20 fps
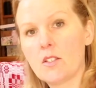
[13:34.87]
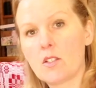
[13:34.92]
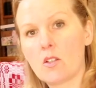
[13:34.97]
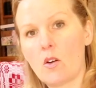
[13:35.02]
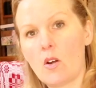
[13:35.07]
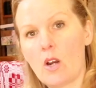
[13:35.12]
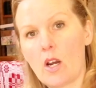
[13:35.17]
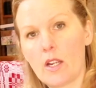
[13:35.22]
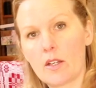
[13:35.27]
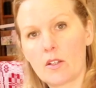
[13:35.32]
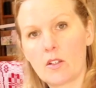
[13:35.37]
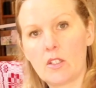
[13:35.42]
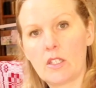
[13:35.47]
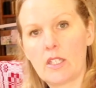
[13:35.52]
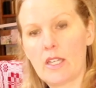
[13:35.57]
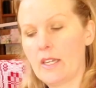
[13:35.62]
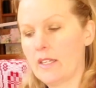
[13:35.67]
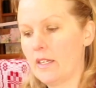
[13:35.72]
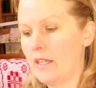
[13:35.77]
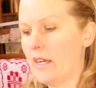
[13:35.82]
So I could
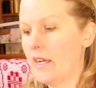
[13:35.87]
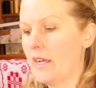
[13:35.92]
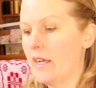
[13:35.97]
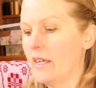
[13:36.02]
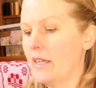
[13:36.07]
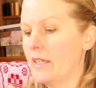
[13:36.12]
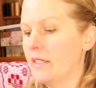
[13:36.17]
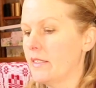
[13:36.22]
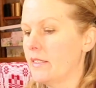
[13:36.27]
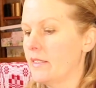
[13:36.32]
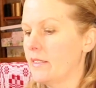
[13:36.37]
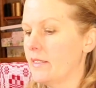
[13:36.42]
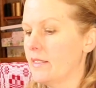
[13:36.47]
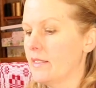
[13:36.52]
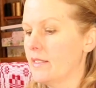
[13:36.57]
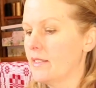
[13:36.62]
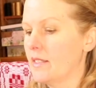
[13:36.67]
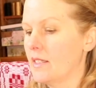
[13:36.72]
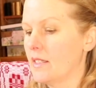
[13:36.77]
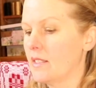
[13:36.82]
get a
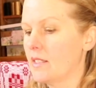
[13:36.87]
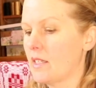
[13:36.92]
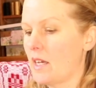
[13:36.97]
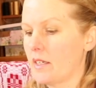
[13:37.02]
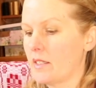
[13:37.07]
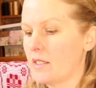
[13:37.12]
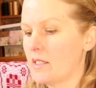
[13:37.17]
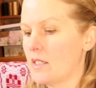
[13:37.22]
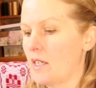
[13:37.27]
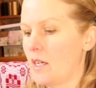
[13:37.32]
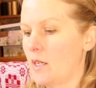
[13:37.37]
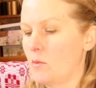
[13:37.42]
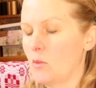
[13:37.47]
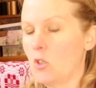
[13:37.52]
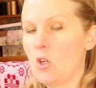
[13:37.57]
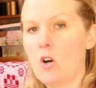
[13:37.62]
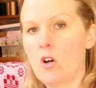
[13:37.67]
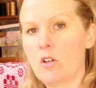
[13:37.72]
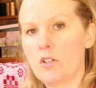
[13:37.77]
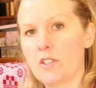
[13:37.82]
this exact same
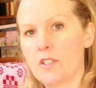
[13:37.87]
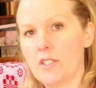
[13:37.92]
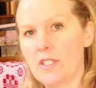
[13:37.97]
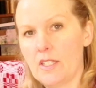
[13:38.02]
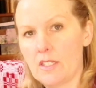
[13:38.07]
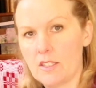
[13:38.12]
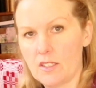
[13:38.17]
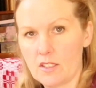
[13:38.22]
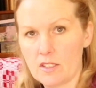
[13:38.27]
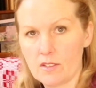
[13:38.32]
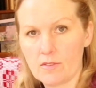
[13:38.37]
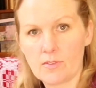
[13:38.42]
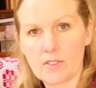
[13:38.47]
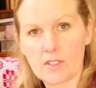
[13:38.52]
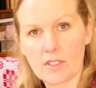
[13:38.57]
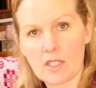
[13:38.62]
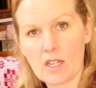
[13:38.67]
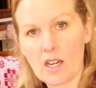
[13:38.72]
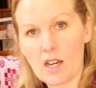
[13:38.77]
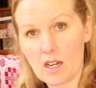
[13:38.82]
cotton in a
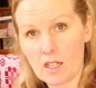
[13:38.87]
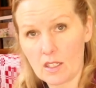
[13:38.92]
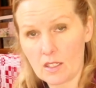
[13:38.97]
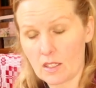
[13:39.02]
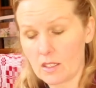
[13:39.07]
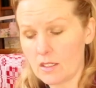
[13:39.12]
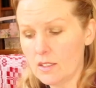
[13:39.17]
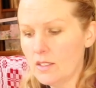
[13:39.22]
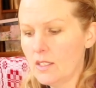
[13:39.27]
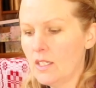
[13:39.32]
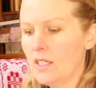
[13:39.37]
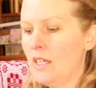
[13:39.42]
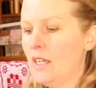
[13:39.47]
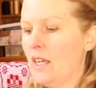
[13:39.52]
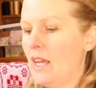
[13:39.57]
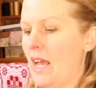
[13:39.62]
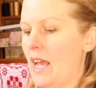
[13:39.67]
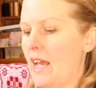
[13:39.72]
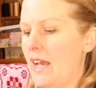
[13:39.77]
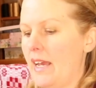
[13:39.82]
different color,
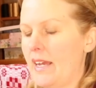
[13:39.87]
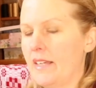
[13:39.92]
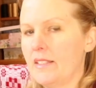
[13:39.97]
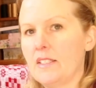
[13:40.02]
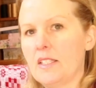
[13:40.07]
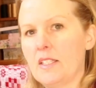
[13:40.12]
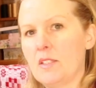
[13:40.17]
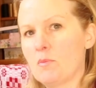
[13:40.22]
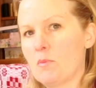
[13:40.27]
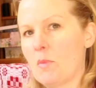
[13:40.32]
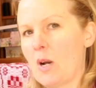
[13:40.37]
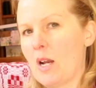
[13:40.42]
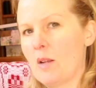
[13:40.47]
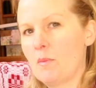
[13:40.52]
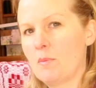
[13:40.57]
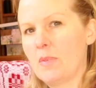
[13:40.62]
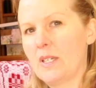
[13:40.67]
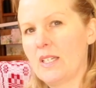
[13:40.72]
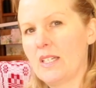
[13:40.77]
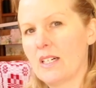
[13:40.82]
and it
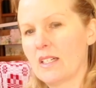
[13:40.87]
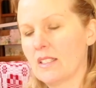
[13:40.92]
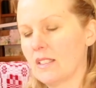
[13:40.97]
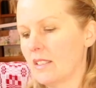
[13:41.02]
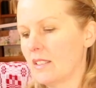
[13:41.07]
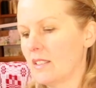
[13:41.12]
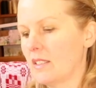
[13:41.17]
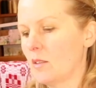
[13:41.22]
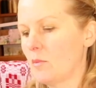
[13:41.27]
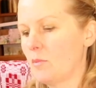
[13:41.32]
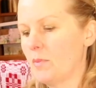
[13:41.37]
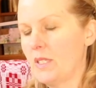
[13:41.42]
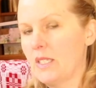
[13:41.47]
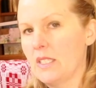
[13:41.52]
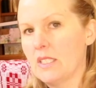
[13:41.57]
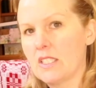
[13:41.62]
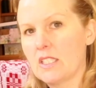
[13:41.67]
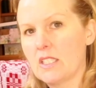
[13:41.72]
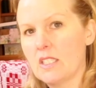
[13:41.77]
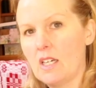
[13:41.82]
might be a little
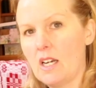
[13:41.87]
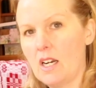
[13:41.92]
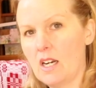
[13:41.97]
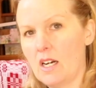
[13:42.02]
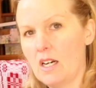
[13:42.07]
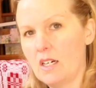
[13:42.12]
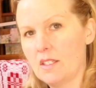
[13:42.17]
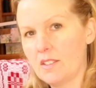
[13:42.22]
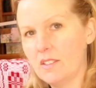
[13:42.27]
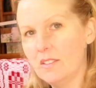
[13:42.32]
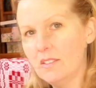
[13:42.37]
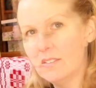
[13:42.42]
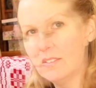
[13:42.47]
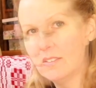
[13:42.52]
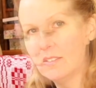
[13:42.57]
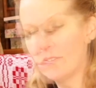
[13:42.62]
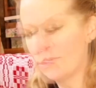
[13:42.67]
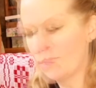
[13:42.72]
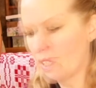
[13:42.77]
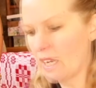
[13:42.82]
bit harder
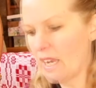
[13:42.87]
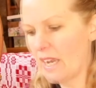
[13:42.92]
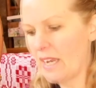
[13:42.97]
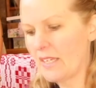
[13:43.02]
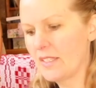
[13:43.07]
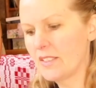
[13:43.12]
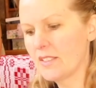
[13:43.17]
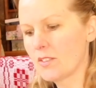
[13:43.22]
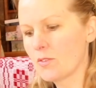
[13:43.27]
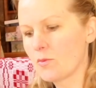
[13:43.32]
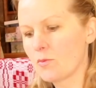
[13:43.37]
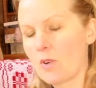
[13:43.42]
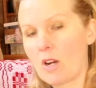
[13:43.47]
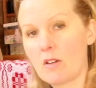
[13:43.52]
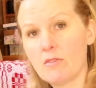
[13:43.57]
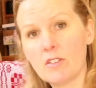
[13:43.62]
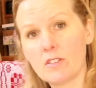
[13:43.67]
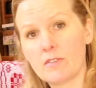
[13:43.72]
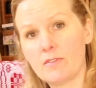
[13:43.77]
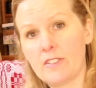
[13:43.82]
and
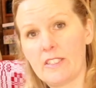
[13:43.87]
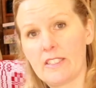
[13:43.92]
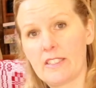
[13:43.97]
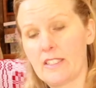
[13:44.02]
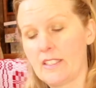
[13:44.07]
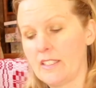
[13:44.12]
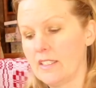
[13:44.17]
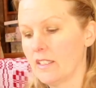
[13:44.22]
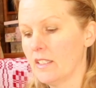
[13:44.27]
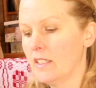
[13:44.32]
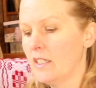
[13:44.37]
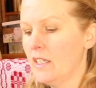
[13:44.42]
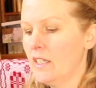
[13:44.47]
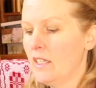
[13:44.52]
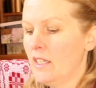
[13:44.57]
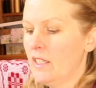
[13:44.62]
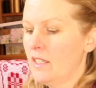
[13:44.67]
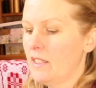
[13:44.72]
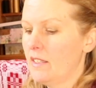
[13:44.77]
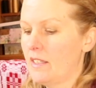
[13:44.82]
rougher feeling
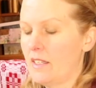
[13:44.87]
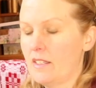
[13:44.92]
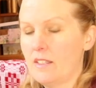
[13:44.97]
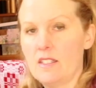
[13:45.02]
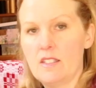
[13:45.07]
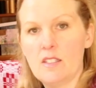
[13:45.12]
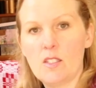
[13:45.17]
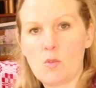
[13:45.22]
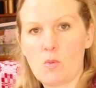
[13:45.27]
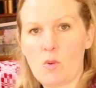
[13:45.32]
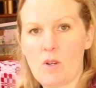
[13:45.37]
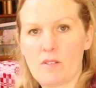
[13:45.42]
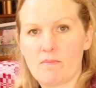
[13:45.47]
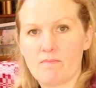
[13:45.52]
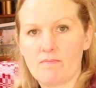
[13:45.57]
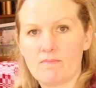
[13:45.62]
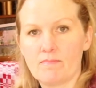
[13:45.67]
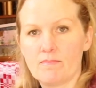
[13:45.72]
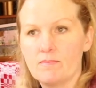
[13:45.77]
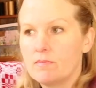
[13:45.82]
than this
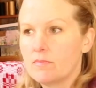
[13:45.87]
one.